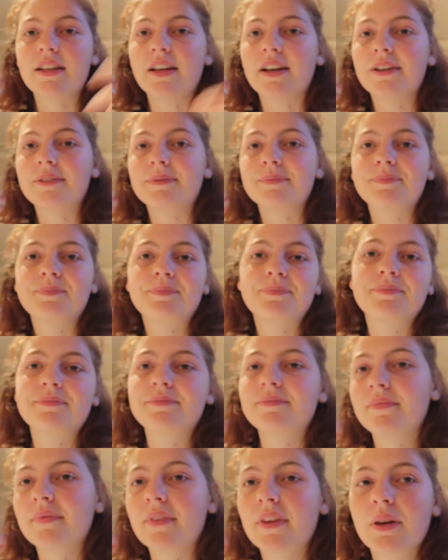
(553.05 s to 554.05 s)
Yeah,
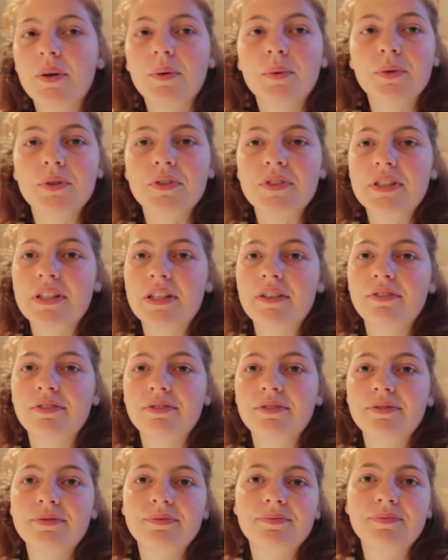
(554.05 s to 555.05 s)
we'll see
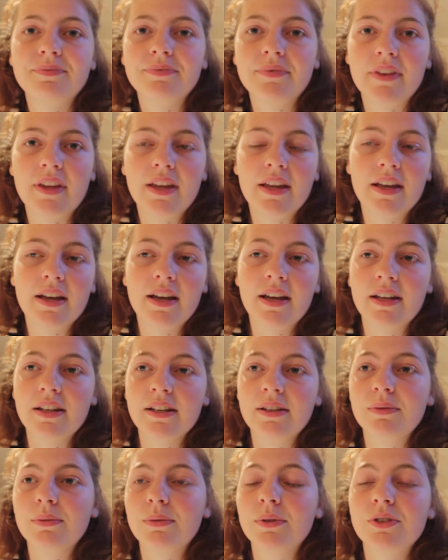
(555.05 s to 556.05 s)
if
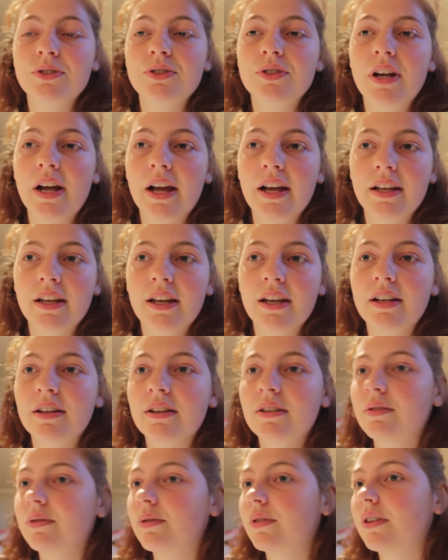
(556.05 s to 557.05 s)
I will try
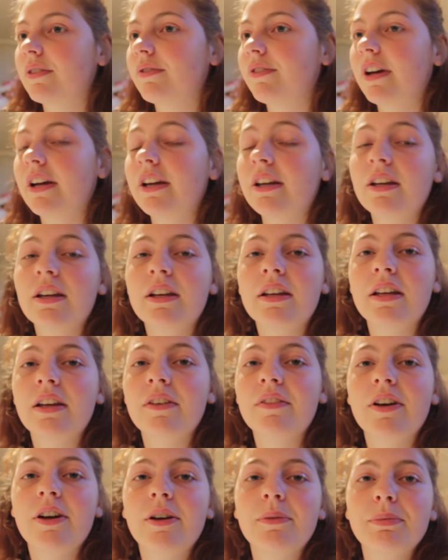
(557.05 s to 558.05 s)
again or if I
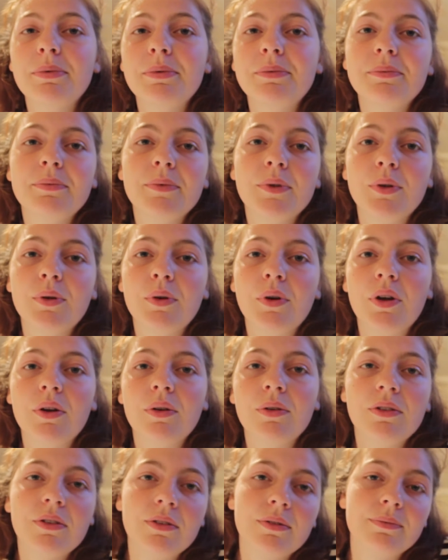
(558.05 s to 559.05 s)
give up. Who
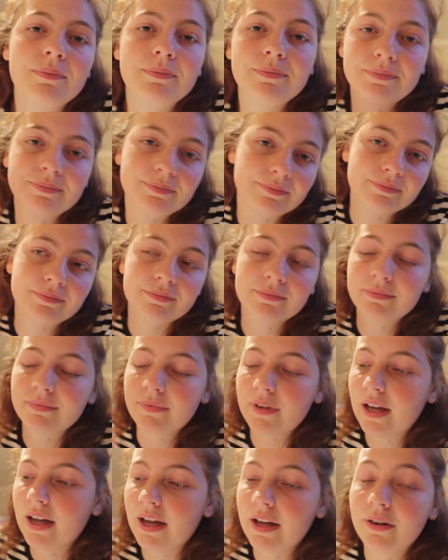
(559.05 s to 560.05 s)
knows?
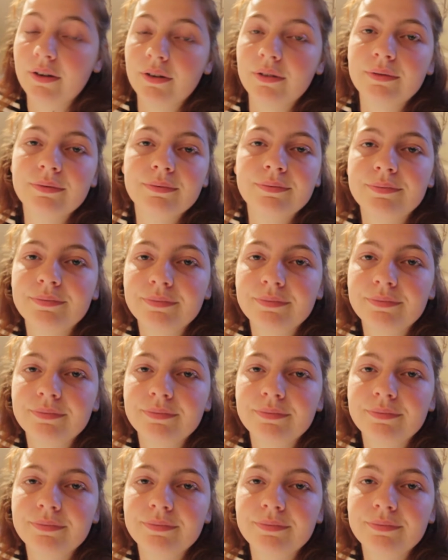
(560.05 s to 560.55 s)
I don't.